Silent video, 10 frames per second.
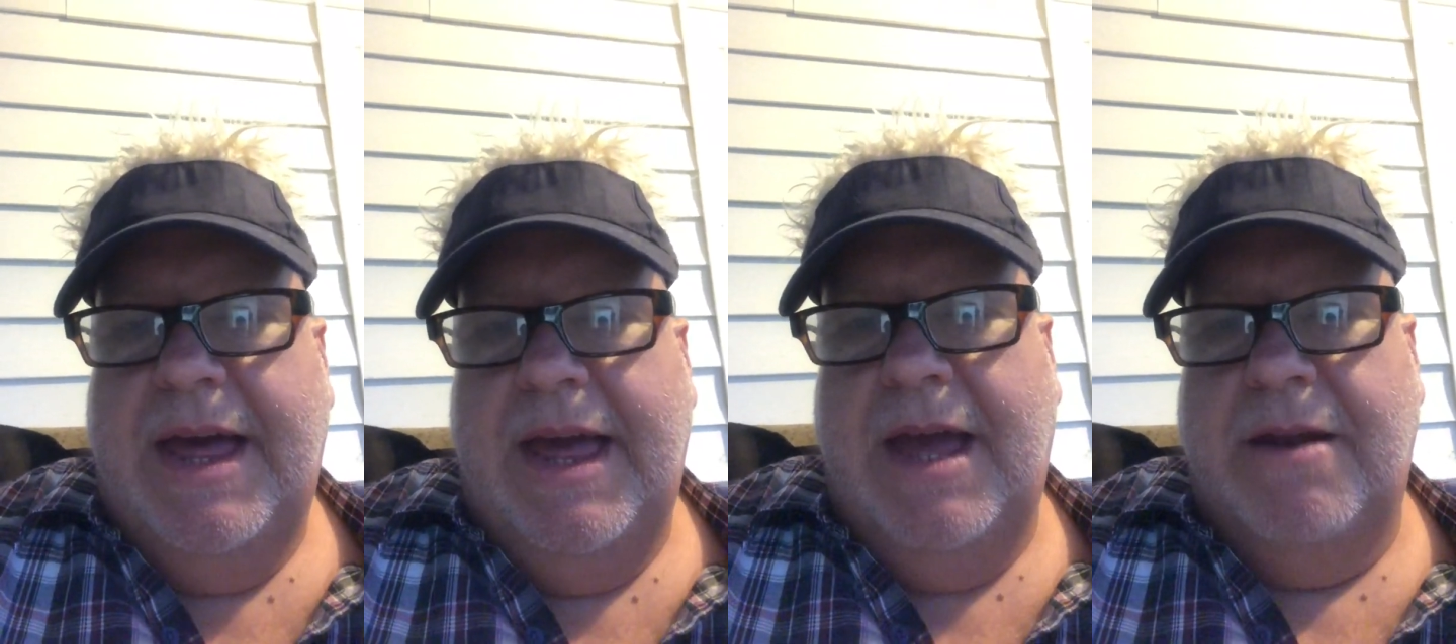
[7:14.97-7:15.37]

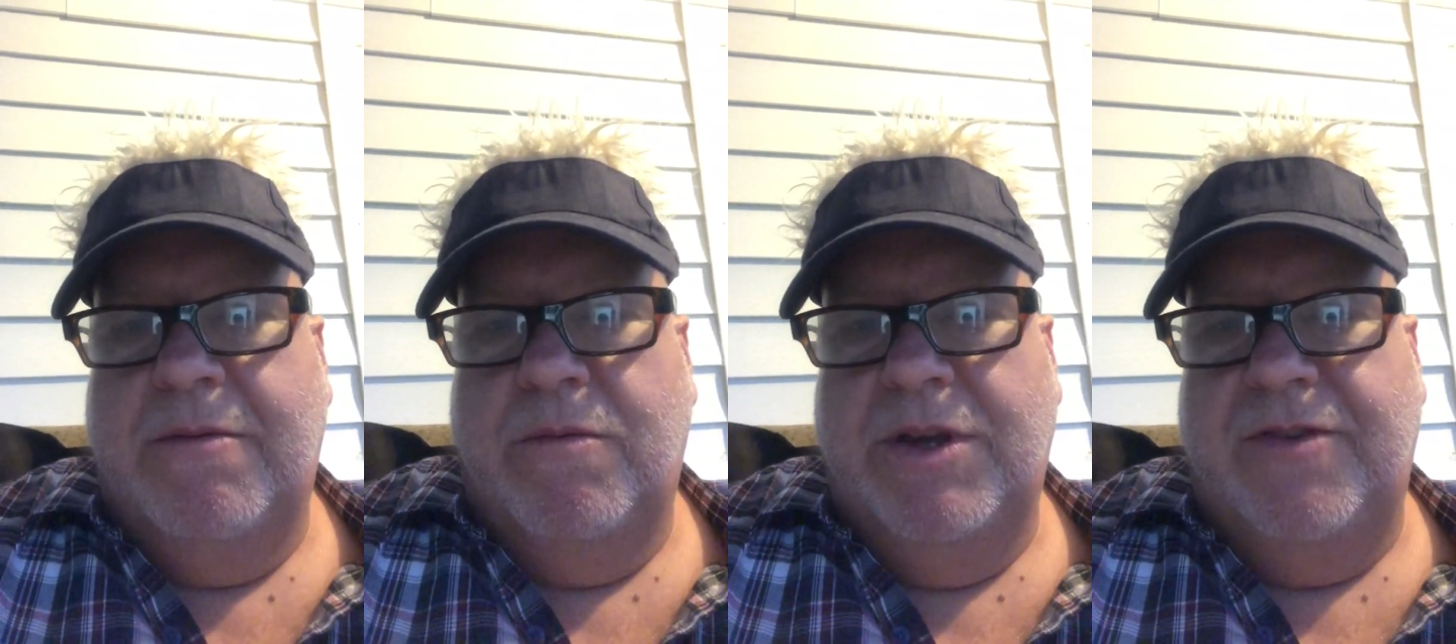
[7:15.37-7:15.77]

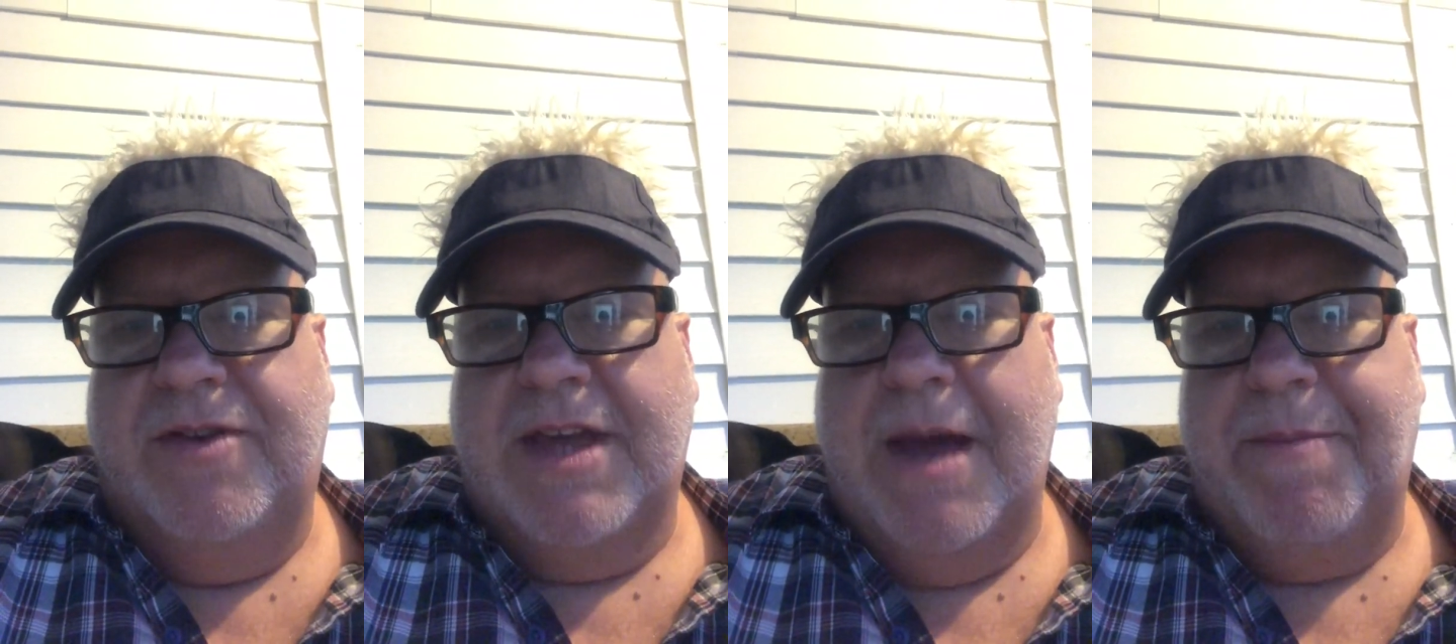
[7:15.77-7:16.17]
And we used
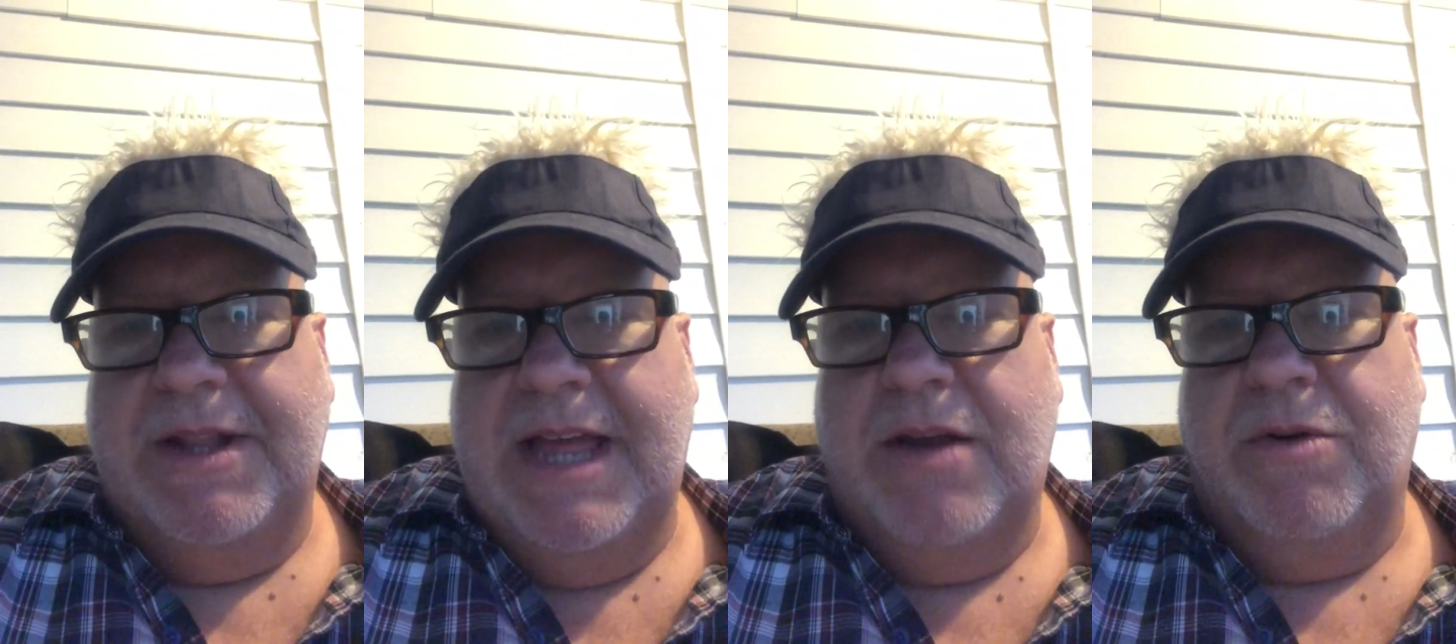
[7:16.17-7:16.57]
to camp
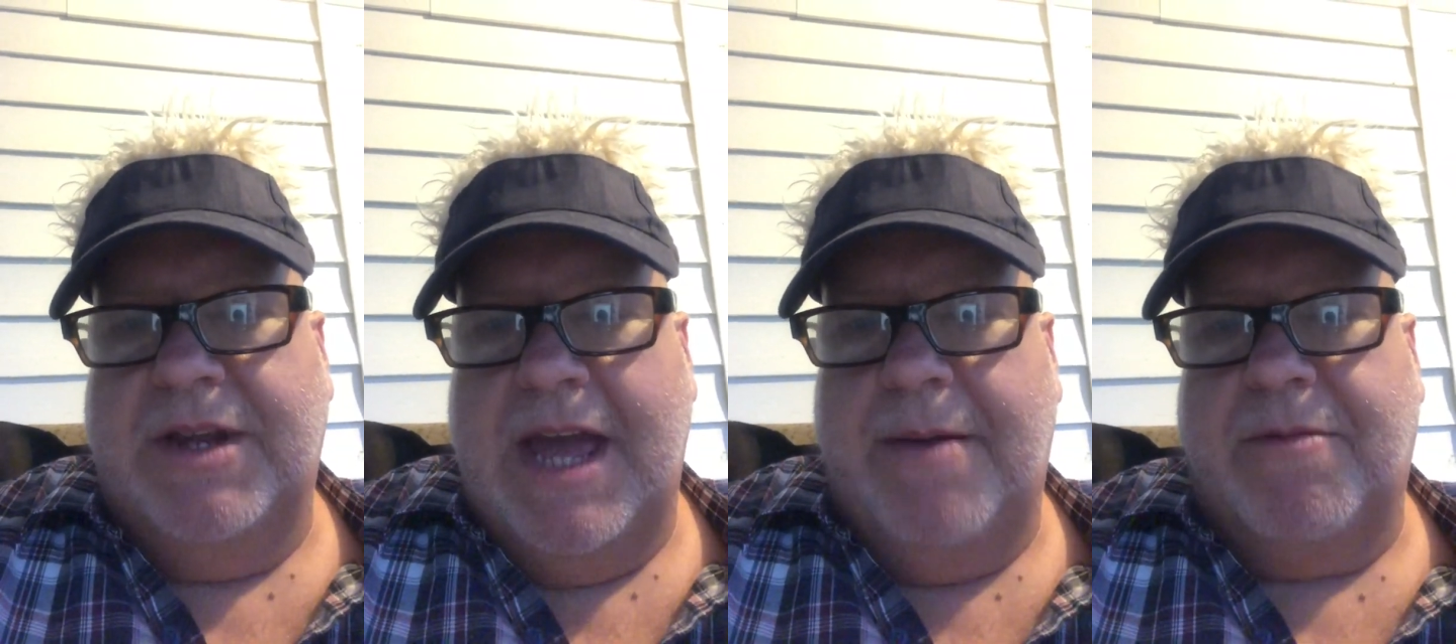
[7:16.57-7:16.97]
at
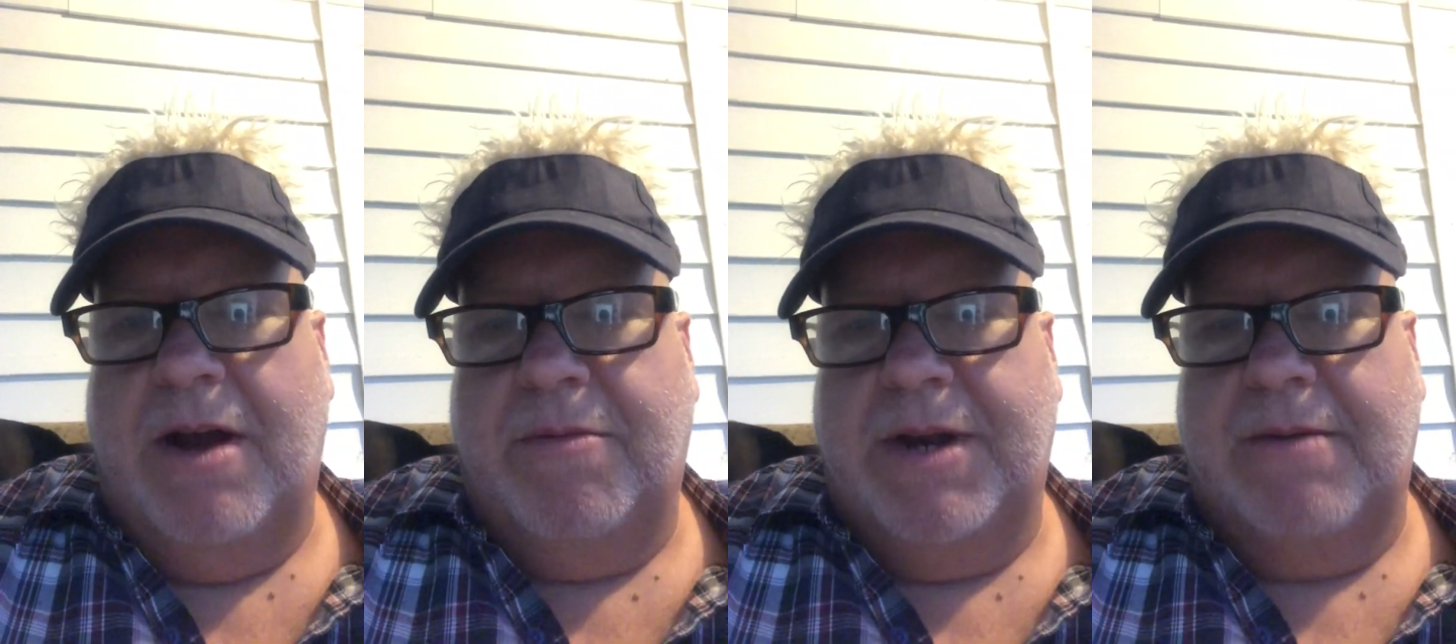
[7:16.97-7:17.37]
Lakewood
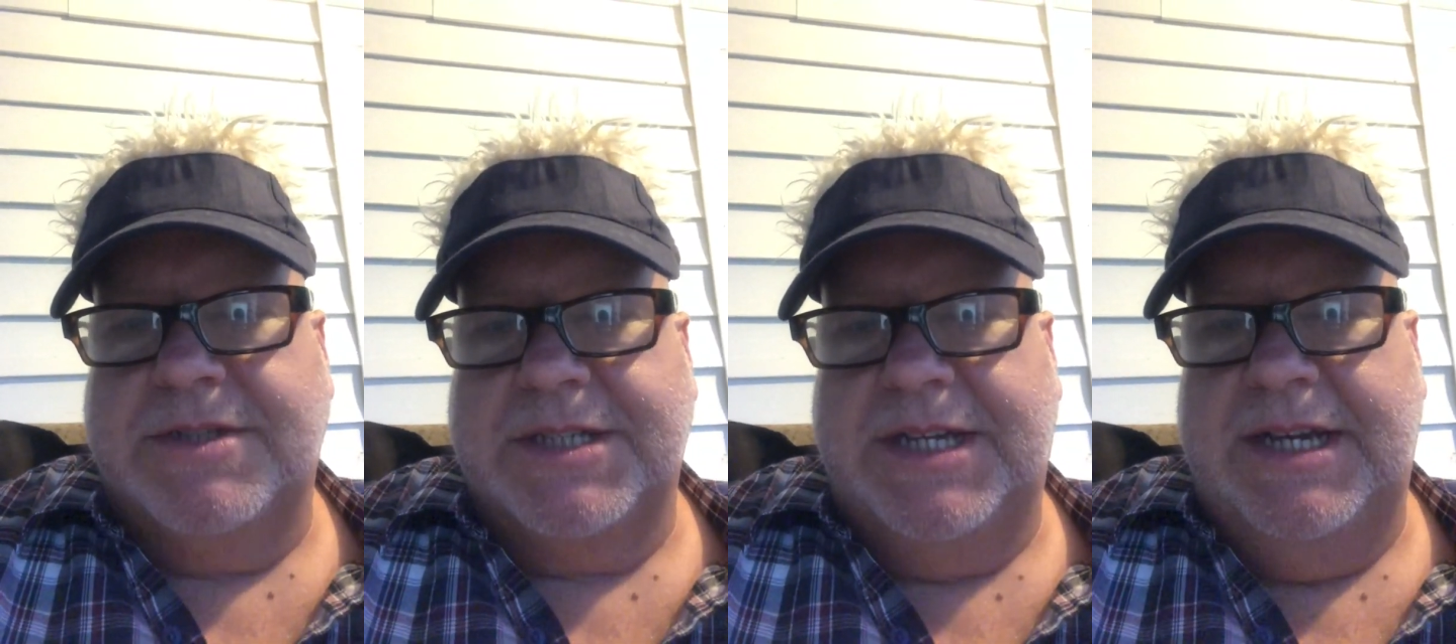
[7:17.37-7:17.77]
Campground when I
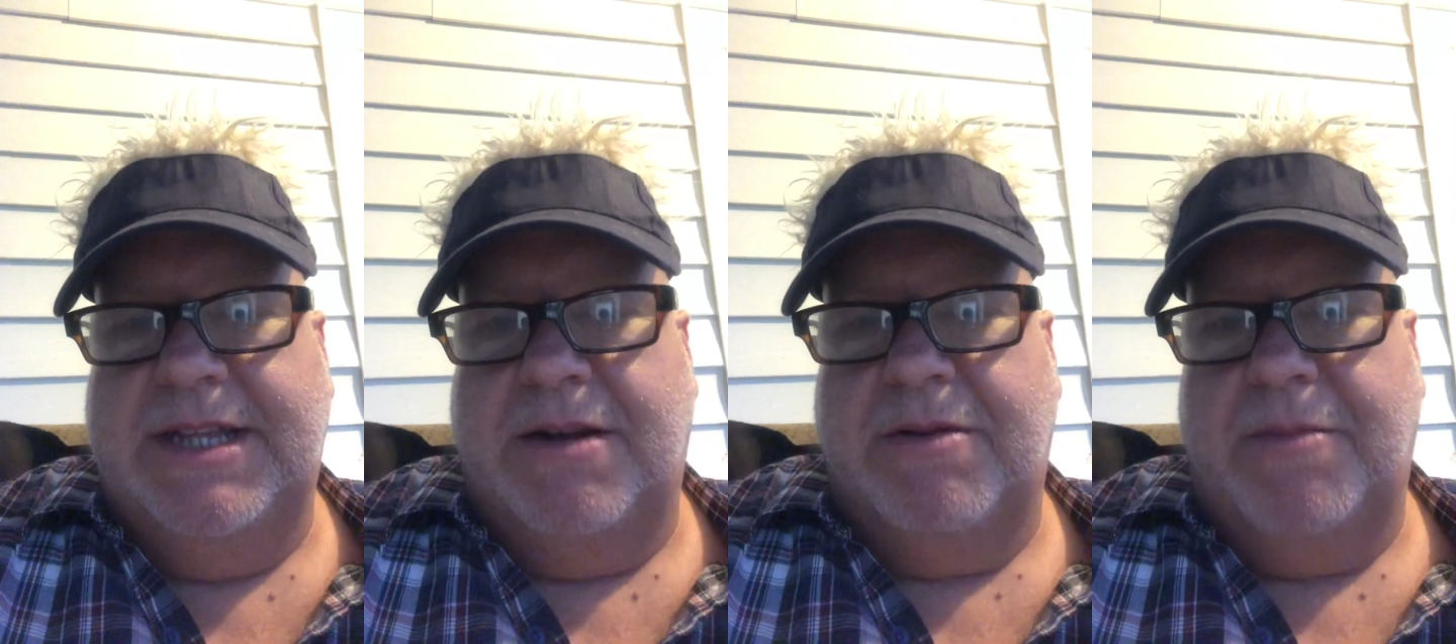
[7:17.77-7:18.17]
was a
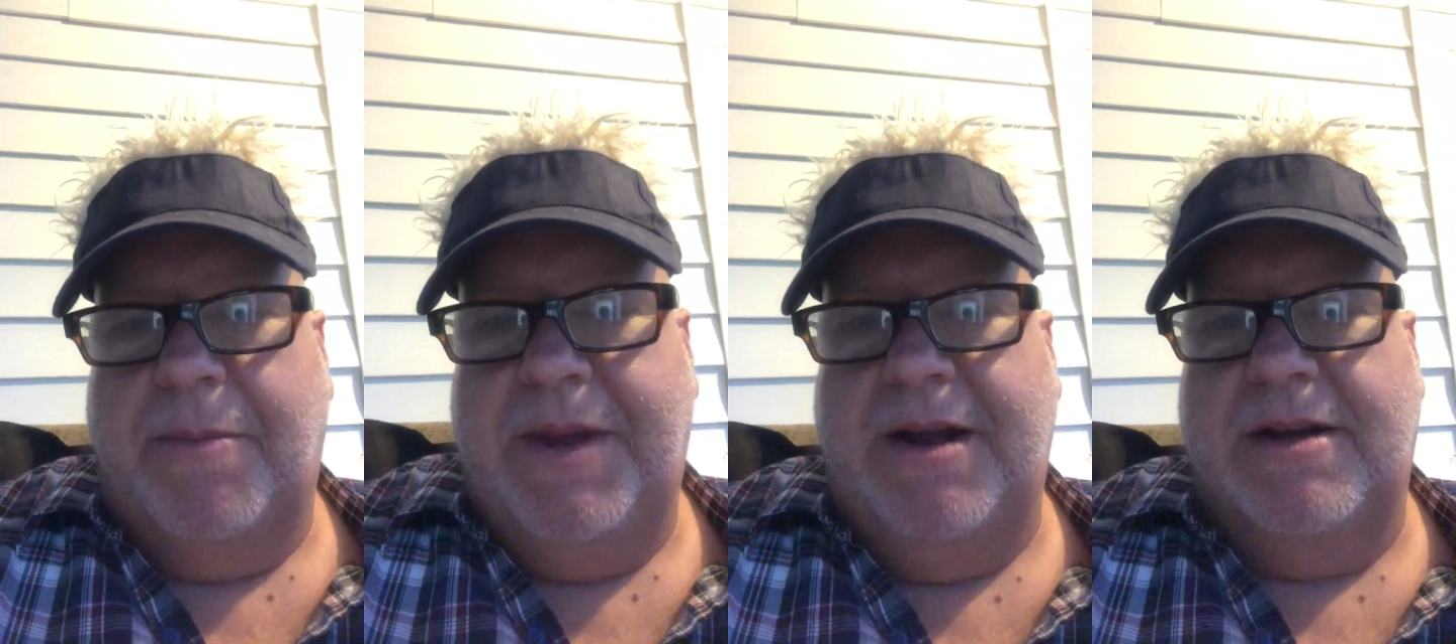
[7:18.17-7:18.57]
kid there with my
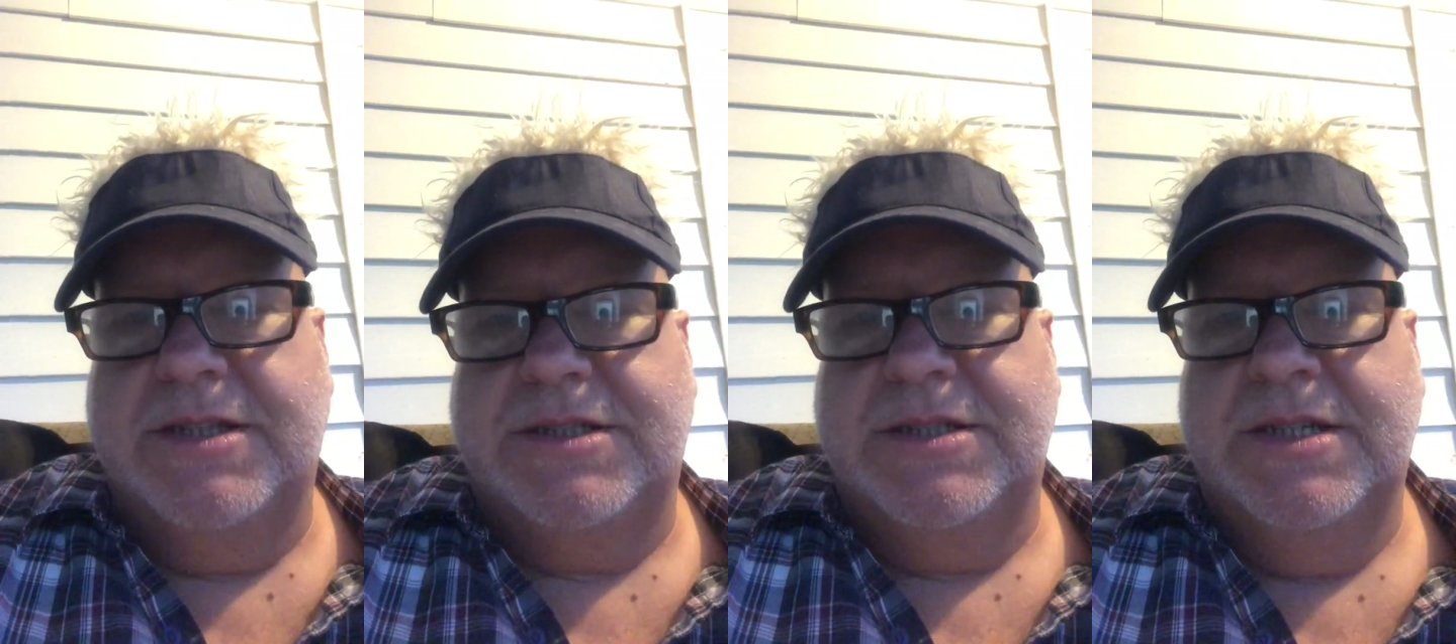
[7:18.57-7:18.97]

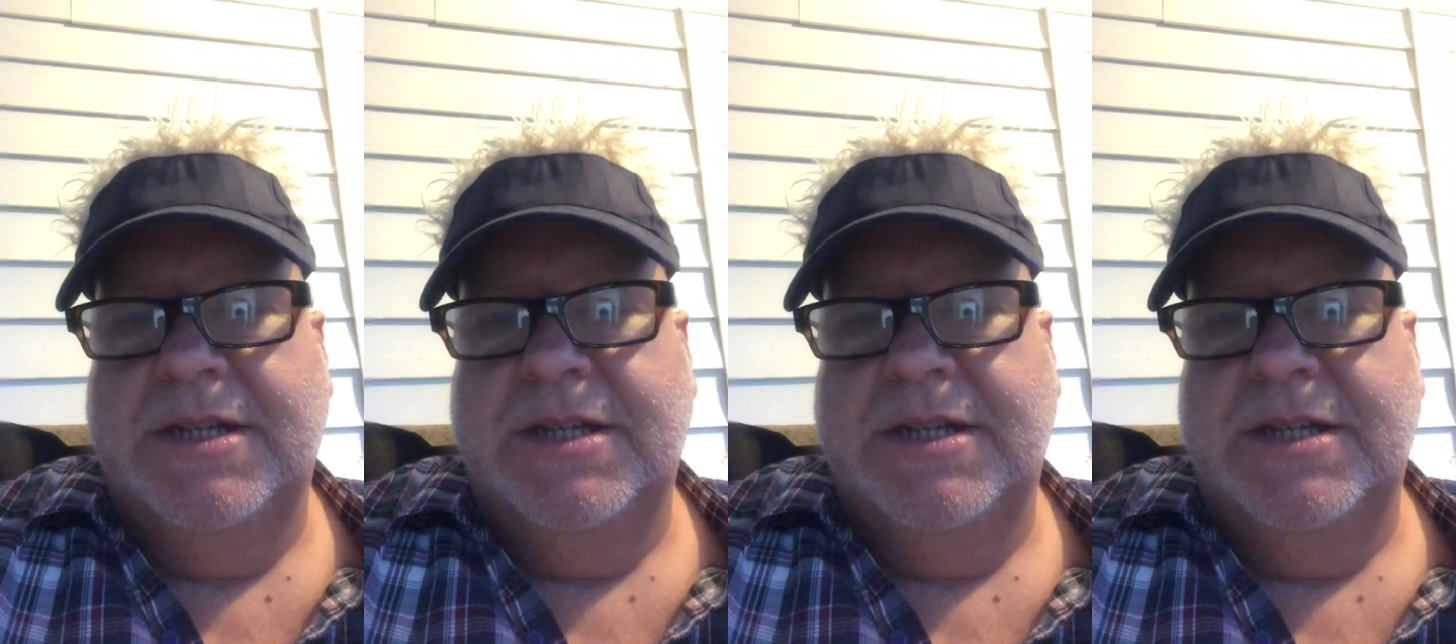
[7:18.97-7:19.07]
parents.